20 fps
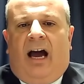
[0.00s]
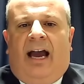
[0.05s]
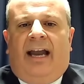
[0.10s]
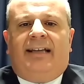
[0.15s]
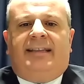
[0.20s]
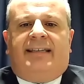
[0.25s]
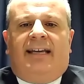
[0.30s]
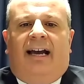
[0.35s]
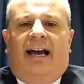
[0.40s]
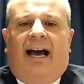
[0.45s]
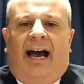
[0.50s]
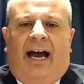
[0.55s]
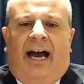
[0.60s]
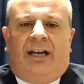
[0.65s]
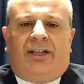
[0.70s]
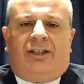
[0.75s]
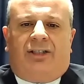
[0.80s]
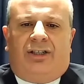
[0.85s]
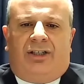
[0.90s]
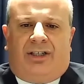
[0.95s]
Aita
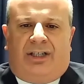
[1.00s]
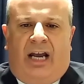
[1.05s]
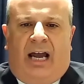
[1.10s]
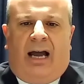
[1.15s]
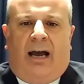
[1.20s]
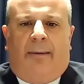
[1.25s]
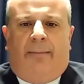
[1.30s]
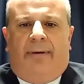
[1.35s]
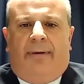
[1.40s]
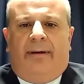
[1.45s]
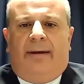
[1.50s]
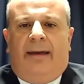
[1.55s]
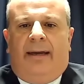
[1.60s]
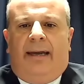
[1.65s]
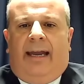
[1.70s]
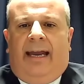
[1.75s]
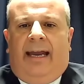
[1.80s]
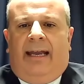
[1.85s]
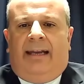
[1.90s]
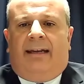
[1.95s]
Ash Shab,
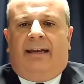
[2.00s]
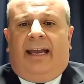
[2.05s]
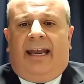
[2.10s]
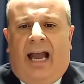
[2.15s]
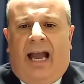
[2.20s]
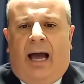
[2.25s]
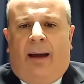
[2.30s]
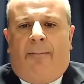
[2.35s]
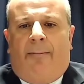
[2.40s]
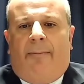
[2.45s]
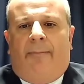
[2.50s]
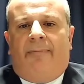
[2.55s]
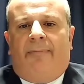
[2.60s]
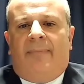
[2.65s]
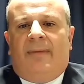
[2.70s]
in Khiam,